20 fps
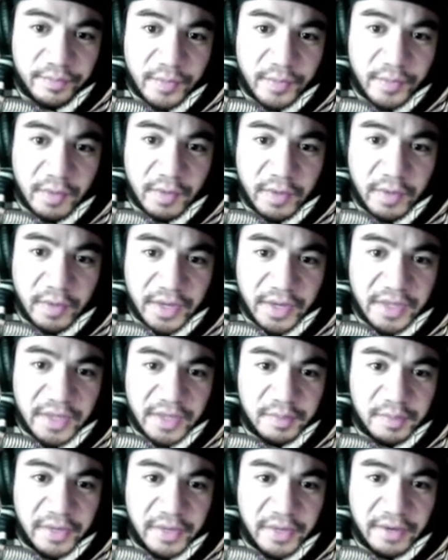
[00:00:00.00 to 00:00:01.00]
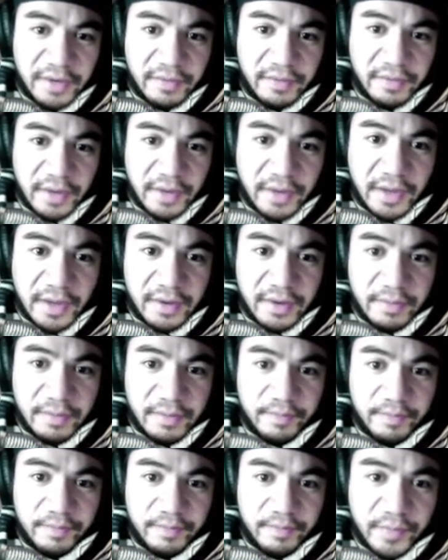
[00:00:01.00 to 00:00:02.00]
working his plan ahead,
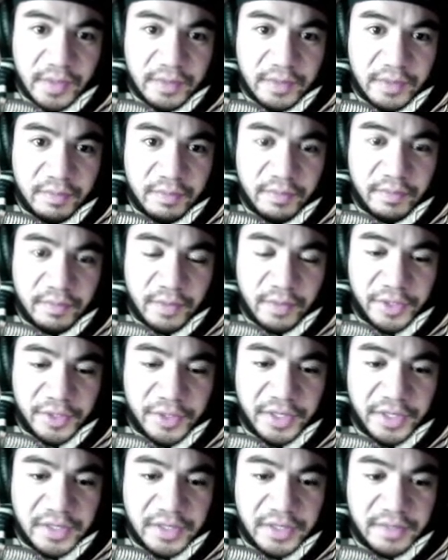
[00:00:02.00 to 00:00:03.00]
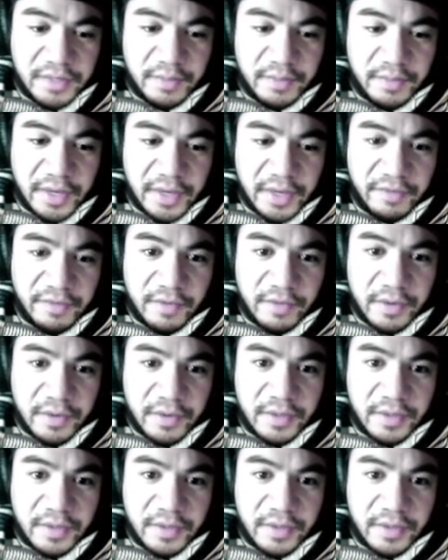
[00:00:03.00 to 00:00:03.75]
pushing his plan forward.